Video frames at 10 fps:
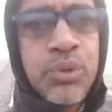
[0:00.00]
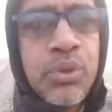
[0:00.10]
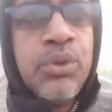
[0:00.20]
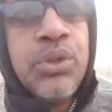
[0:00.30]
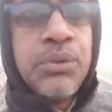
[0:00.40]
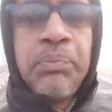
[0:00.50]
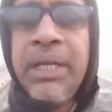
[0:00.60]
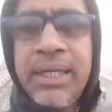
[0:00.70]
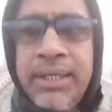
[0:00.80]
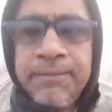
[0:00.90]
to
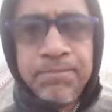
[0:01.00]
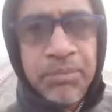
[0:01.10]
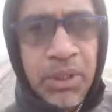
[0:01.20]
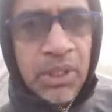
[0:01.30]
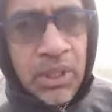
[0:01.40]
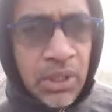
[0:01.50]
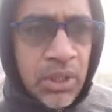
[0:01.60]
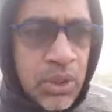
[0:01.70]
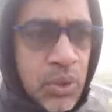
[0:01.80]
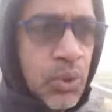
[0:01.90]
speak,
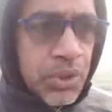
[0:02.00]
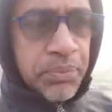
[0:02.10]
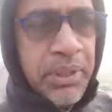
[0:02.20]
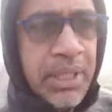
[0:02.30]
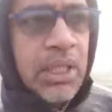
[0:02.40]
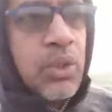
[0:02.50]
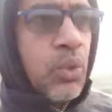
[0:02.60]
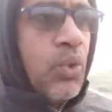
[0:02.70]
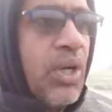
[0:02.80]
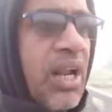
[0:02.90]

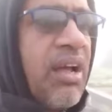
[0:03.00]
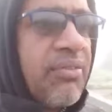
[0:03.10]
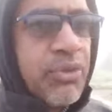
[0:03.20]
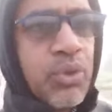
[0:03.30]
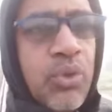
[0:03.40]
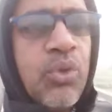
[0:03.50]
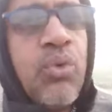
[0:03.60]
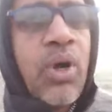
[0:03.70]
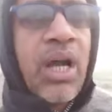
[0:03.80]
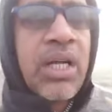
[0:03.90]
to laugh, to
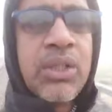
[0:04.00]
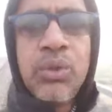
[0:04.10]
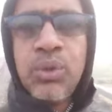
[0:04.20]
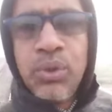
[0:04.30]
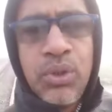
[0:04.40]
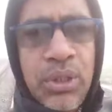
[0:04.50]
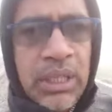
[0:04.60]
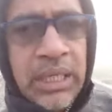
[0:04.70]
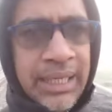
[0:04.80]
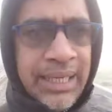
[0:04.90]
walk, to
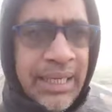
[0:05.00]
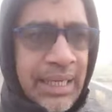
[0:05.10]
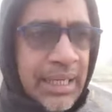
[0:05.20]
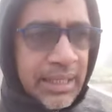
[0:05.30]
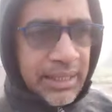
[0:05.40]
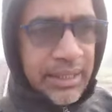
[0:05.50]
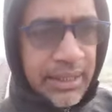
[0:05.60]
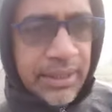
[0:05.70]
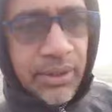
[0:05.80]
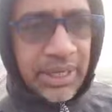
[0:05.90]

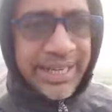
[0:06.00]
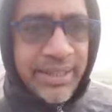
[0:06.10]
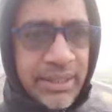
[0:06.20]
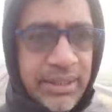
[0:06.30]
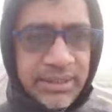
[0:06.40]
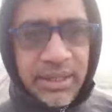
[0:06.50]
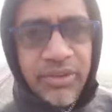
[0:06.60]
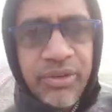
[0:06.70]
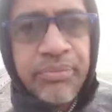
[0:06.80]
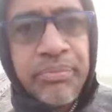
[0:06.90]
you can some
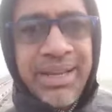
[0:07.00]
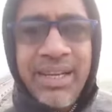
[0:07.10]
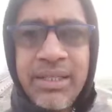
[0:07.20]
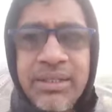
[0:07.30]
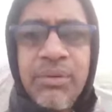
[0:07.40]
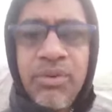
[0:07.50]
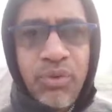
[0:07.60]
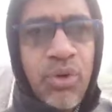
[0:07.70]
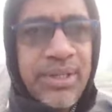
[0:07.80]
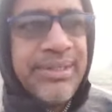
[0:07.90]
of make some of
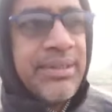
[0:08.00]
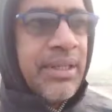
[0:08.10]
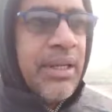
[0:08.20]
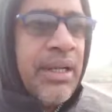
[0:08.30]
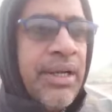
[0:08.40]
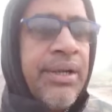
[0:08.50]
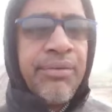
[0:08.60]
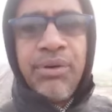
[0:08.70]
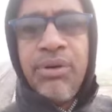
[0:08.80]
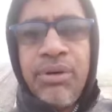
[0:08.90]
words.
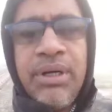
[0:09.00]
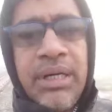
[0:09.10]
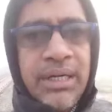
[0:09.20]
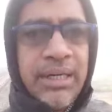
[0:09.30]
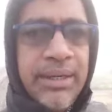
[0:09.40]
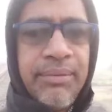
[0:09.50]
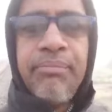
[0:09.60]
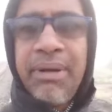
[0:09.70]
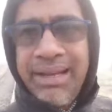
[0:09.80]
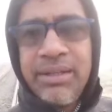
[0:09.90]
If you
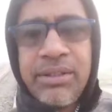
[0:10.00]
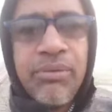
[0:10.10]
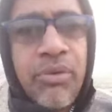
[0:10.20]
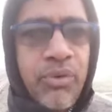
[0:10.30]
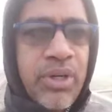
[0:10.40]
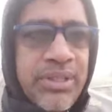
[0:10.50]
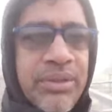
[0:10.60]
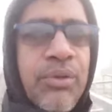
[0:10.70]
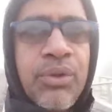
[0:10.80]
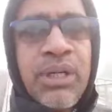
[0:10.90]
make some
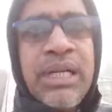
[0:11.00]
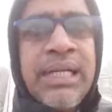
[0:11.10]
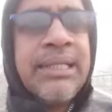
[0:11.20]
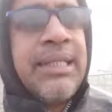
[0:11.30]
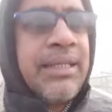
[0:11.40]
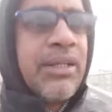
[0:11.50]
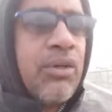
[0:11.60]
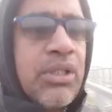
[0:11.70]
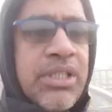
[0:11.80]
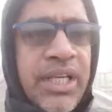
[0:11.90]
words, your thinking
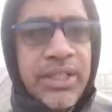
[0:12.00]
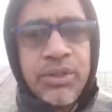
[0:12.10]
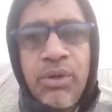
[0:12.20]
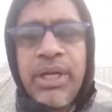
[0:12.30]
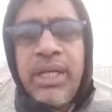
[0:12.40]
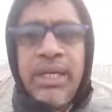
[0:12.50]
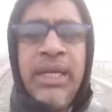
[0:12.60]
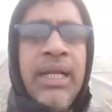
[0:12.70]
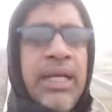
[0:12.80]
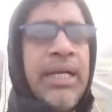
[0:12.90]
will change. Okay.
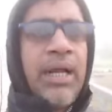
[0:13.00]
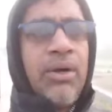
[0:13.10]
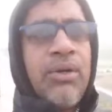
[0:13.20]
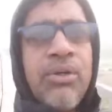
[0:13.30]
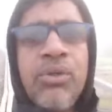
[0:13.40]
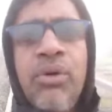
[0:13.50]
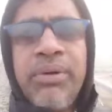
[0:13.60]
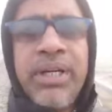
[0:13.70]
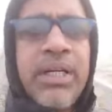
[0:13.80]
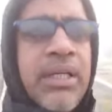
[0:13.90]
Now, no
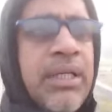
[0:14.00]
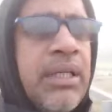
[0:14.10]
matter